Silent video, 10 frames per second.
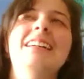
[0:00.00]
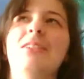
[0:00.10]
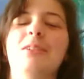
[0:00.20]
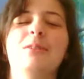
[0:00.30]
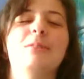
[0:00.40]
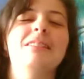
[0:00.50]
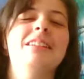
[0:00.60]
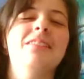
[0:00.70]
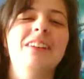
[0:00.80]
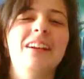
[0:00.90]
Celtic Woman
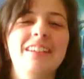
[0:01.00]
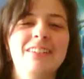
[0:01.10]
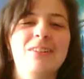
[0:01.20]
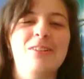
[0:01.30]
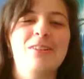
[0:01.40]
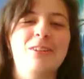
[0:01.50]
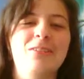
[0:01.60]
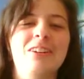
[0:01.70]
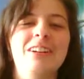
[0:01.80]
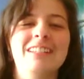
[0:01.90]
stuff. I got in
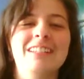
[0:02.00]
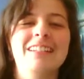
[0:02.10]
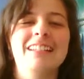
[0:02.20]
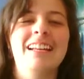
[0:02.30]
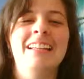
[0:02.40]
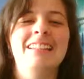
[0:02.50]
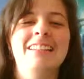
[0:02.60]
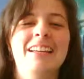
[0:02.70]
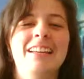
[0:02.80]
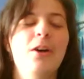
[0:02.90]
Orinoco Flow, I started that, and
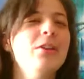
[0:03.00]
they're like,